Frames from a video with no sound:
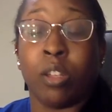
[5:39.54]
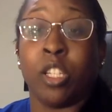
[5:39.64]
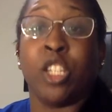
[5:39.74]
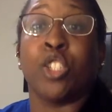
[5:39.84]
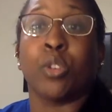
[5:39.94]

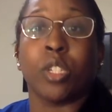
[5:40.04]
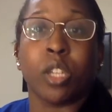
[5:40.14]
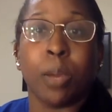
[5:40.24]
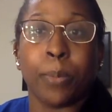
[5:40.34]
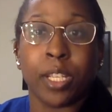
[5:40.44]
insurance
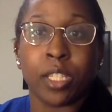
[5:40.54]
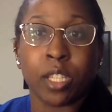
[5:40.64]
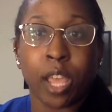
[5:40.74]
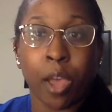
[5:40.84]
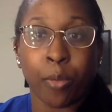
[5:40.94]
companies
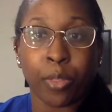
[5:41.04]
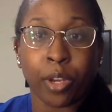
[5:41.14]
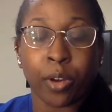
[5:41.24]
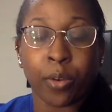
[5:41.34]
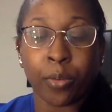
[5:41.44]
out
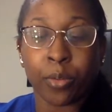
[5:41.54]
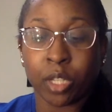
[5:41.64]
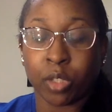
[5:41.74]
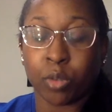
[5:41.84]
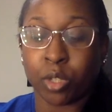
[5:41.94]
there,
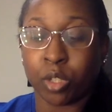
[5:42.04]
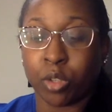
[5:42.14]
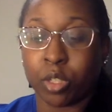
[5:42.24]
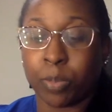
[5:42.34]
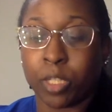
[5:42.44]
dental
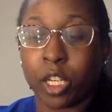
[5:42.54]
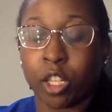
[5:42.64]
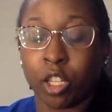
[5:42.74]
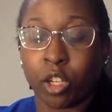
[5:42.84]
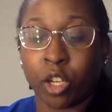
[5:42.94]
insurance
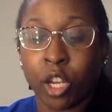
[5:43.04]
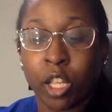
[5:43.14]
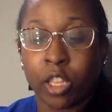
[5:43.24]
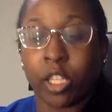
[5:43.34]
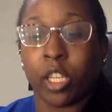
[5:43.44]

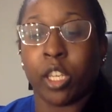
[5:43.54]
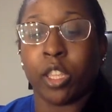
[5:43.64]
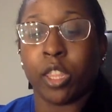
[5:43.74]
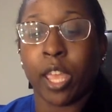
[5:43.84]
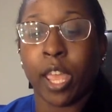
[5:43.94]
particularly,
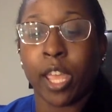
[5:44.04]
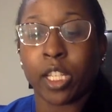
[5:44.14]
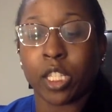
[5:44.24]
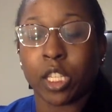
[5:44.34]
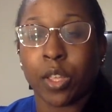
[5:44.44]
that
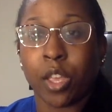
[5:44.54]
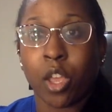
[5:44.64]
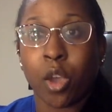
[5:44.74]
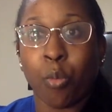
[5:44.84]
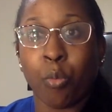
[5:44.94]

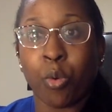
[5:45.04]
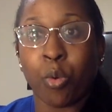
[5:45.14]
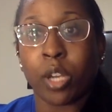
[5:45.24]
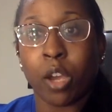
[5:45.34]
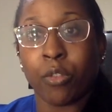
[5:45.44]
will
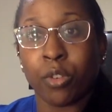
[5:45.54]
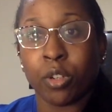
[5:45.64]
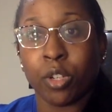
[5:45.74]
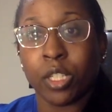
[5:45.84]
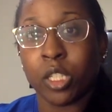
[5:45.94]

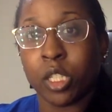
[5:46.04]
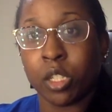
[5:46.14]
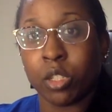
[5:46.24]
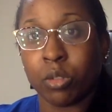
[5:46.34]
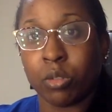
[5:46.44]
cover
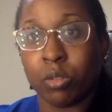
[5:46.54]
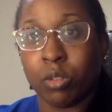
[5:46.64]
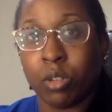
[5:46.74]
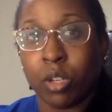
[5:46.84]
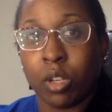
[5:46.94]
dental.
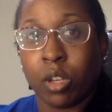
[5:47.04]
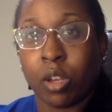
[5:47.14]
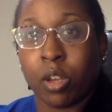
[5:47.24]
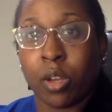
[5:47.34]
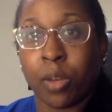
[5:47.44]

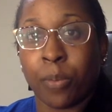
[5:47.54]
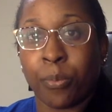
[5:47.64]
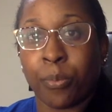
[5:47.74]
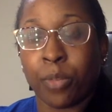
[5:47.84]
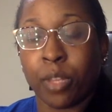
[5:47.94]

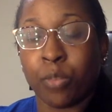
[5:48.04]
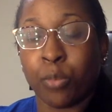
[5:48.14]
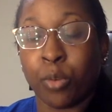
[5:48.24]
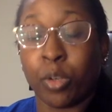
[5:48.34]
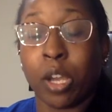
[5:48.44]

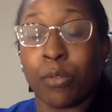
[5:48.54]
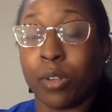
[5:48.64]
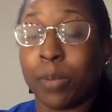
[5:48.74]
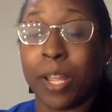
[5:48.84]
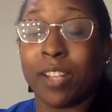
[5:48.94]
Will cover,
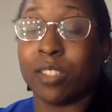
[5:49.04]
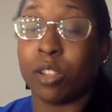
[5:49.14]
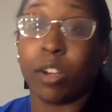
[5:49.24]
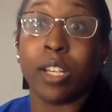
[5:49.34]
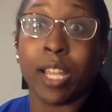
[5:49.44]
I'm not
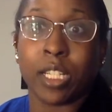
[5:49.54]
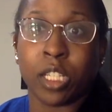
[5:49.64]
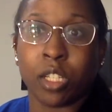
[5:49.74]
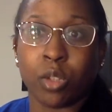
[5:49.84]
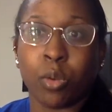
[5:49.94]
sorry, not
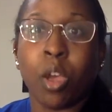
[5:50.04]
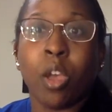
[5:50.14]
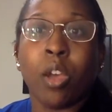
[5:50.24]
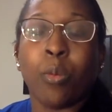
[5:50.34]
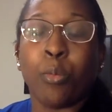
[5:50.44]
dental,
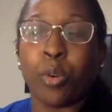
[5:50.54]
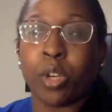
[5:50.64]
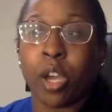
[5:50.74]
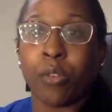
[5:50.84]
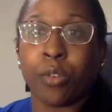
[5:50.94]
will
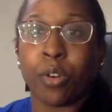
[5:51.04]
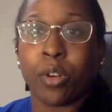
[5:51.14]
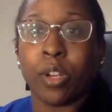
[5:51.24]
cover